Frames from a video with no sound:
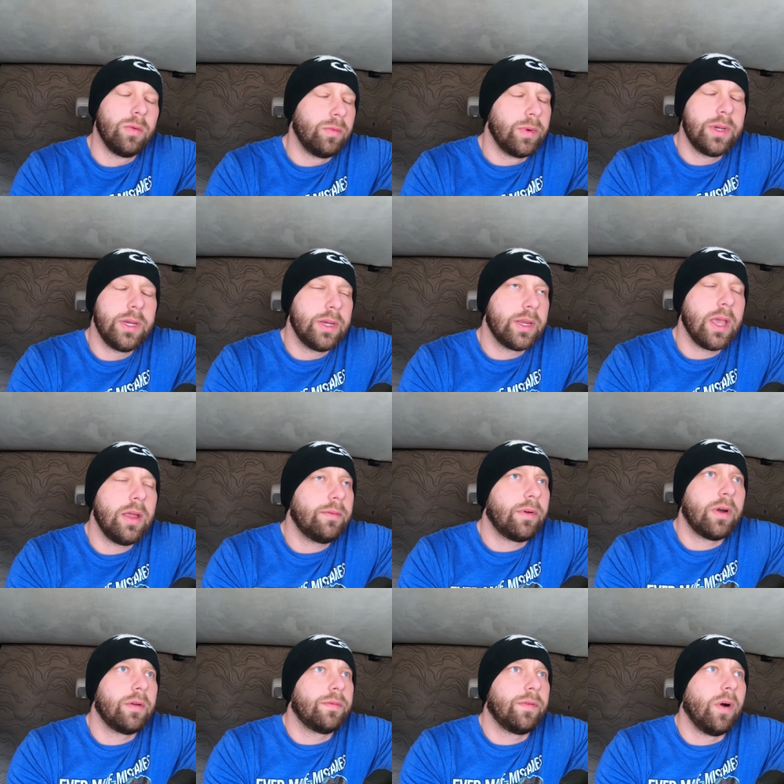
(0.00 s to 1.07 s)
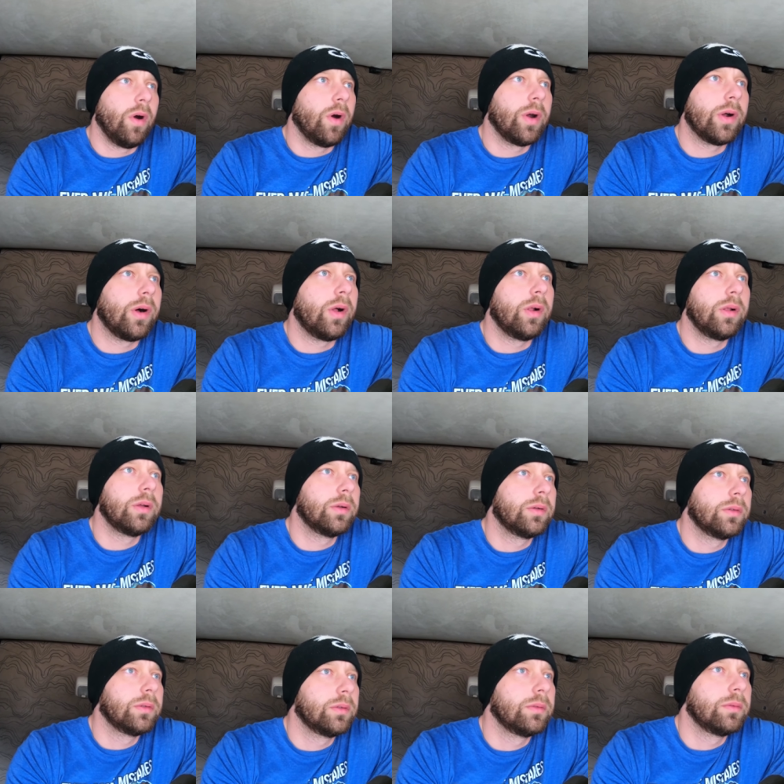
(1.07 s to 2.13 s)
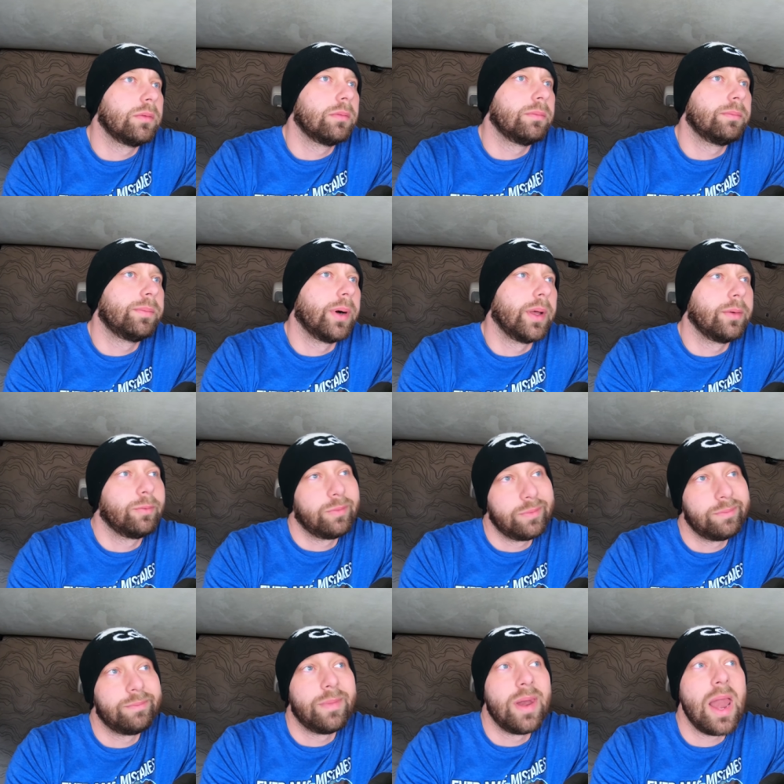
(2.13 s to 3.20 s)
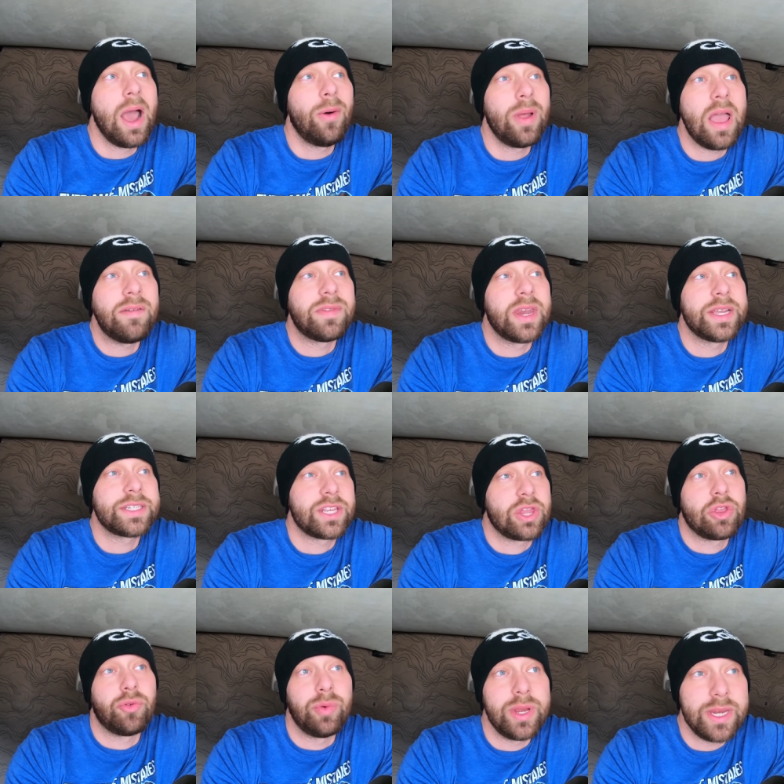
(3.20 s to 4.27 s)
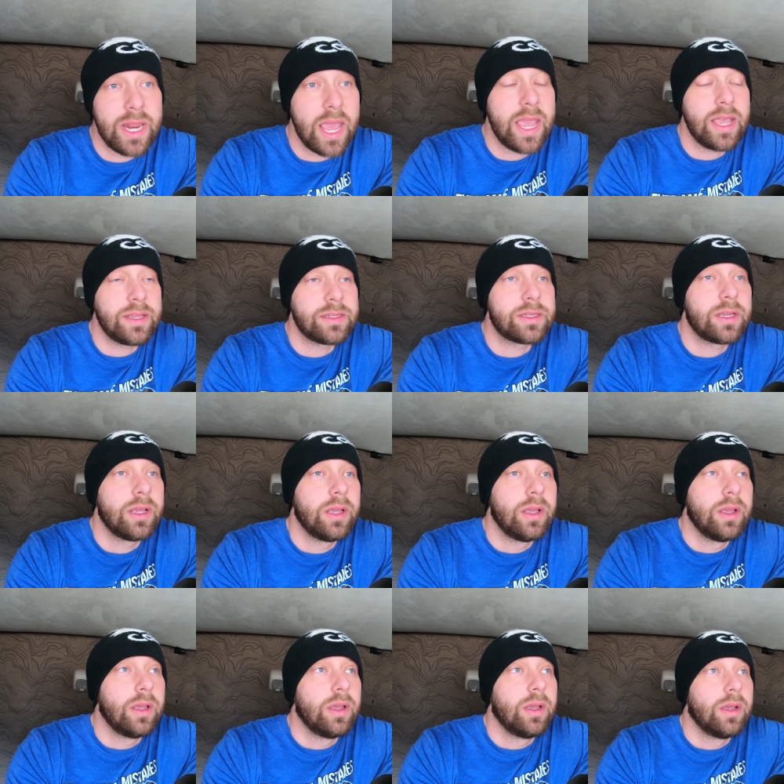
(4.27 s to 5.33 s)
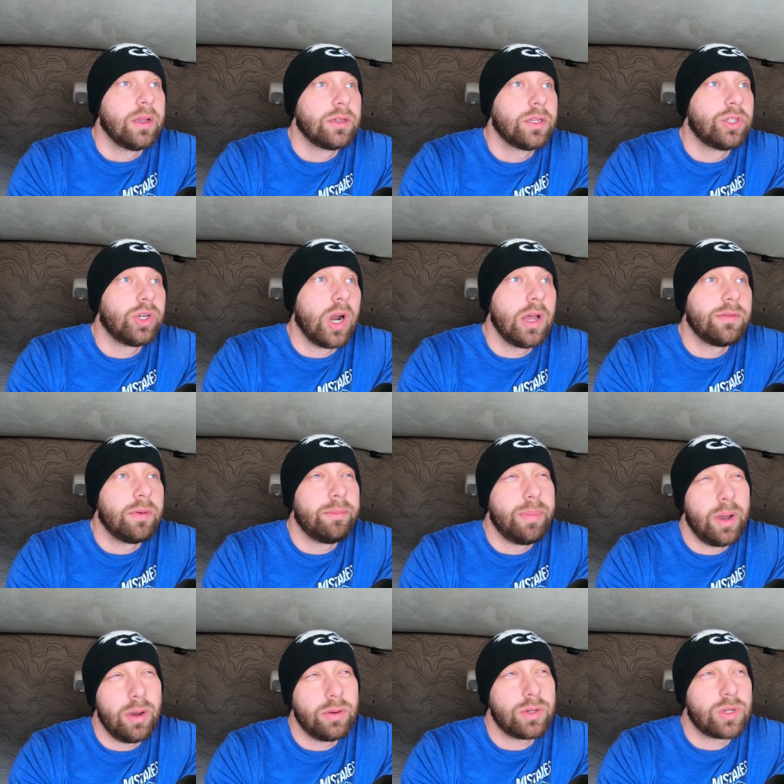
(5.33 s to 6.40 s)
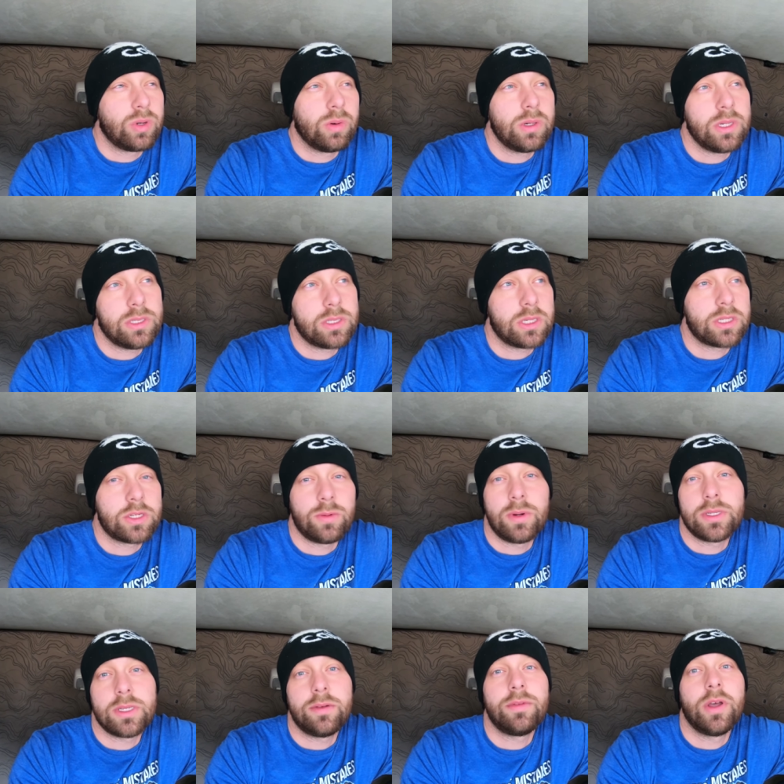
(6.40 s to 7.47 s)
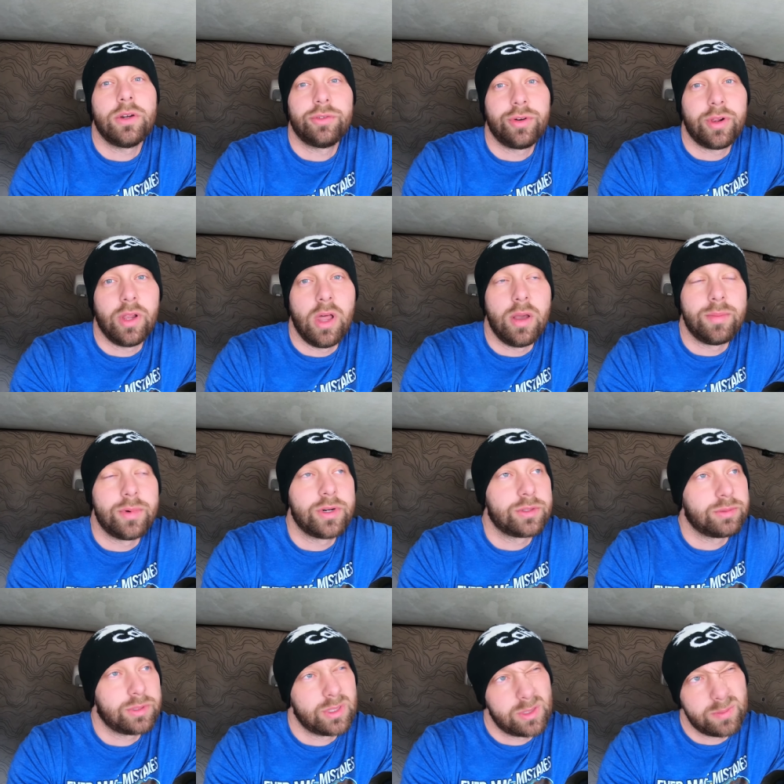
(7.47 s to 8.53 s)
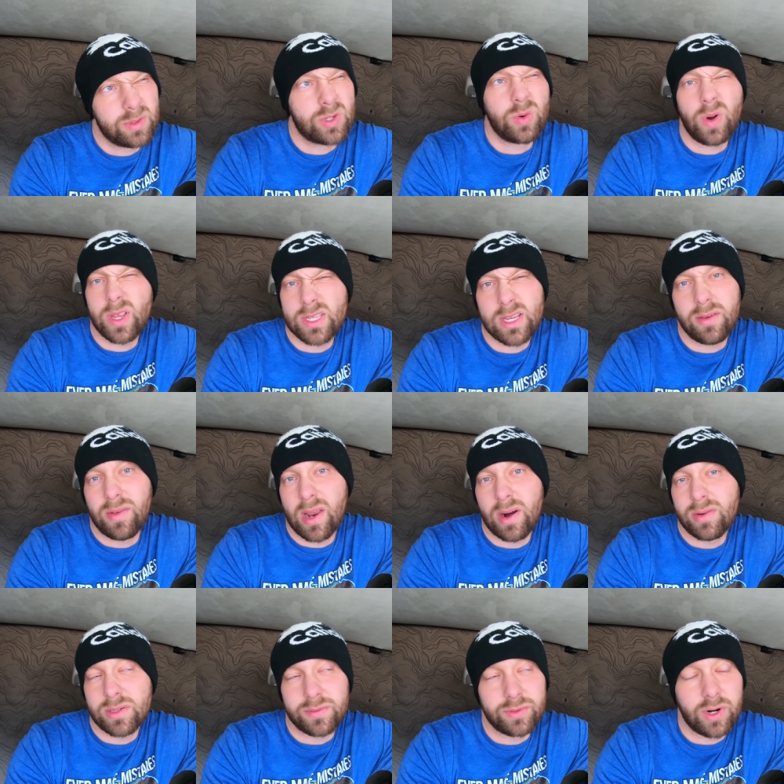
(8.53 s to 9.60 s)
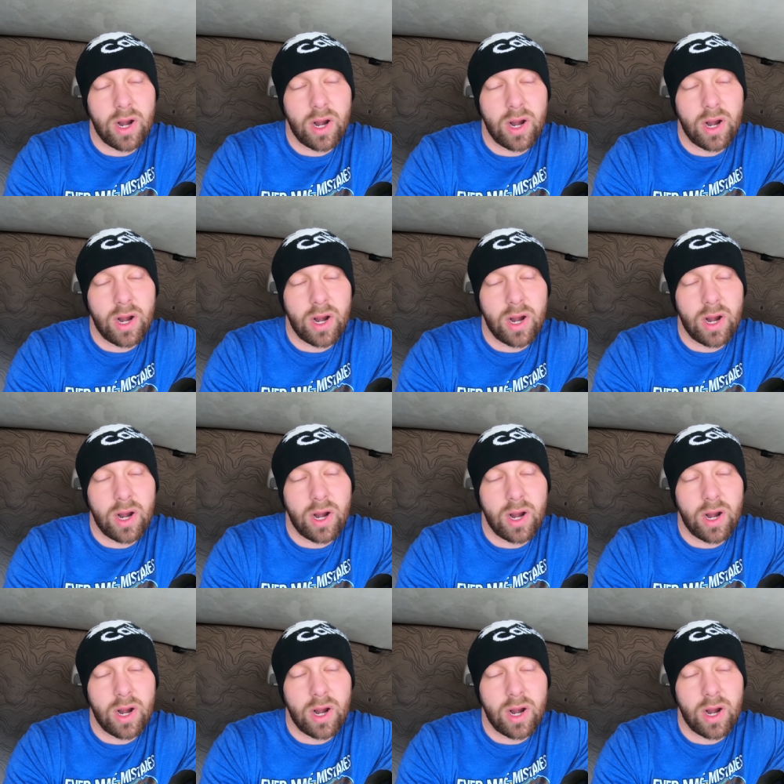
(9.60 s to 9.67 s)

We didn't get very far at all. But now we have the next three days to drive about twenty-six, twenty-seven hundred kilometers, which is about twenty-seven hours of